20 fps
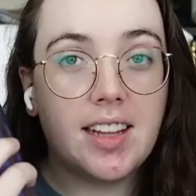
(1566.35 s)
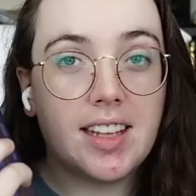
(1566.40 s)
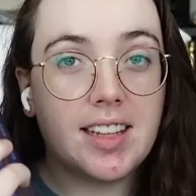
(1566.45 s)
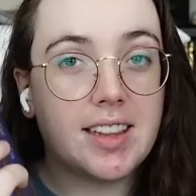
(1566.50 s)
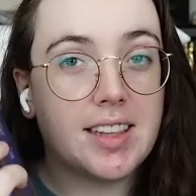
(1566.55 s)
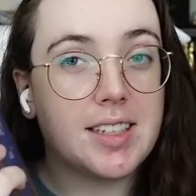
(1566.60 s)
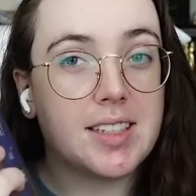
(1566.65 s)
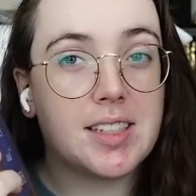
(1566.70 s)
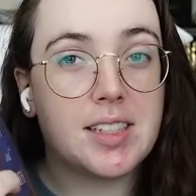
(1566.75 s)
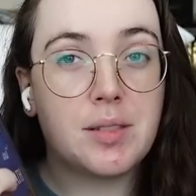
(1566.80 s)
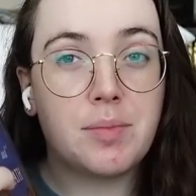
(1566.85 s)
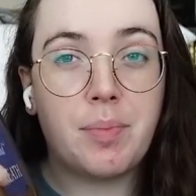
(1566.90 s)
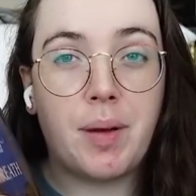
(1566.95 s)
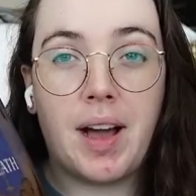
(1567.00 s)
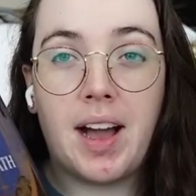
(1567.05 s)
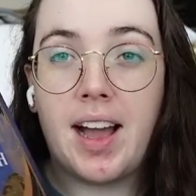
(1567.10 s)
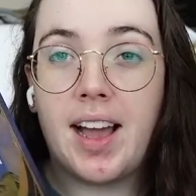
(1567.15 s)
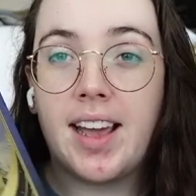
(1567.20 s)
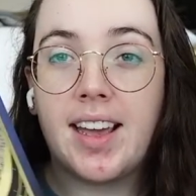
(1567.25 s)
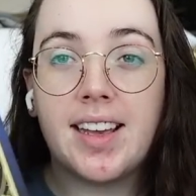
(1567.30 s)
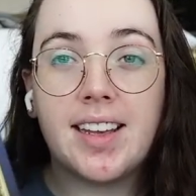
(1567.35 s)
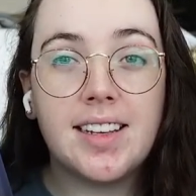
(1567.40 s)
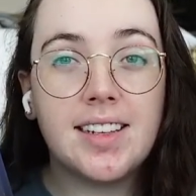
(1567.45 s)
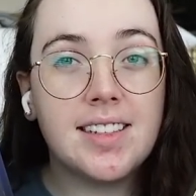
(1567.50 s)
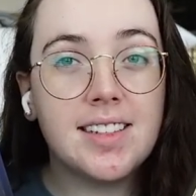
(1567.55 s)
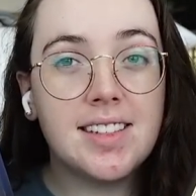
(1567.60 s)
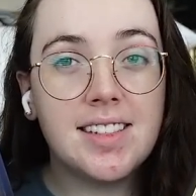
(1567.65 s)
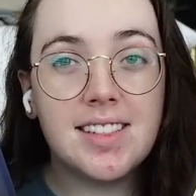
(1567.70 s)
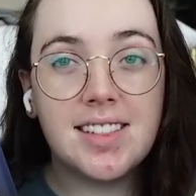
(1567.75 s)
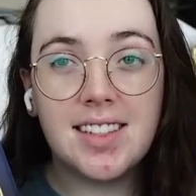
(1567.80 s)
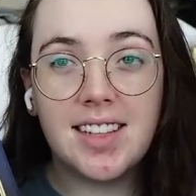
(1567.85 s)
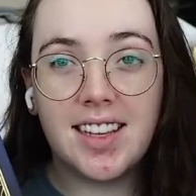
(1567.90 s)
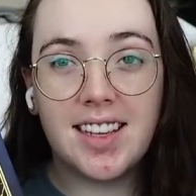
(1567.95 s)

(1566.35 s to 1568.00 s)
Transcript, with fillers: Like the spines,